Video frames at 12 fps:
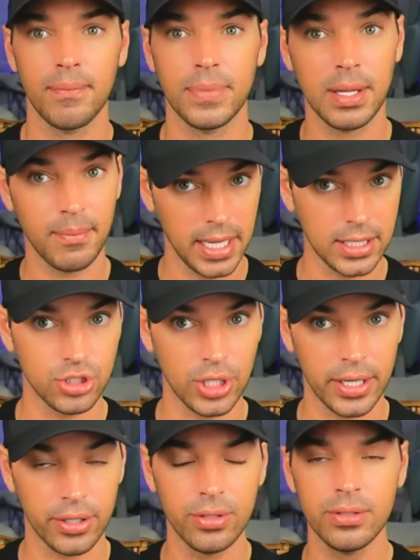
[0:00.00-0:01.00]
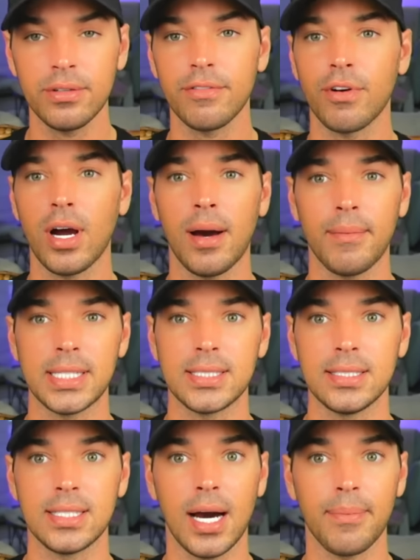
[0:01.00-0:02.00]
the main channel for Hot Messy
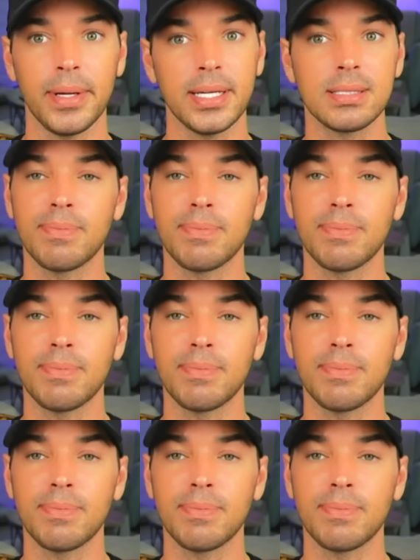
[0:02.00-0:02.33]
Topics.